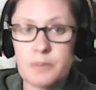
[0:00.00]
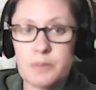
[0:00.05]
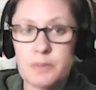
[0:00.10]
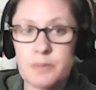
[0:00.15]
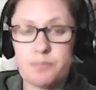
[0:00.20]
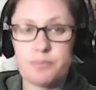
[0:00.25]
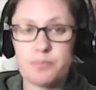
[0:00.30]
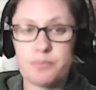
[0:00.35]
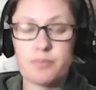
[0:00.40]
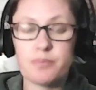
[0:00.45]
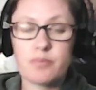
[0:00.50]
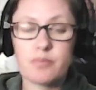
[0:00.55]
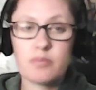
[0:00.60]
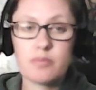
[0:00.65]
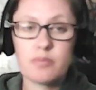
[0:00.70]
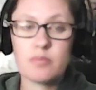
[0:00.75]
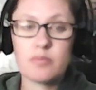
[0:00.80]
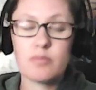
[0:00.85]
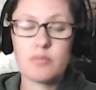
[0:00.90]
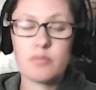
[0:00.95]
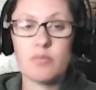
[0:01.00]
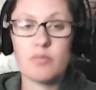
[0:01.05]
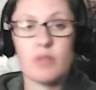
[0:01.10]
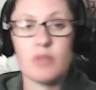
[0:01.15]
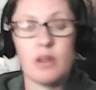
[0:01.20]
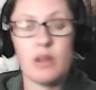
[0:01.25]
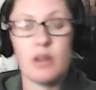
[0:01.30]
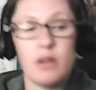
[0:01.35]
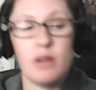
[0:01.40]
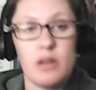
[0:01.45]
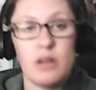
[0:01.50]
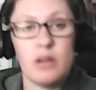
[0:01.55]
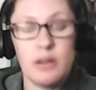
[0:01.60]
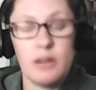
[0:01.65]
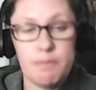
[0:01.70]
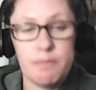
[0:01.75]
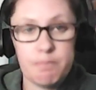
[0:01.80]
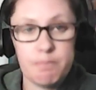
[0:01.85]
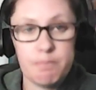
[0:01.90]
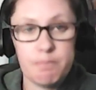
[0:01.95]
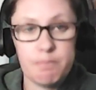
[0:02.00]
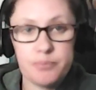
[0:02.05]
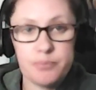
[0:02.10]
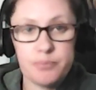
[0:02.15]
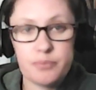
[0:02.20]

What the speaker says: throw a couple of those in there and then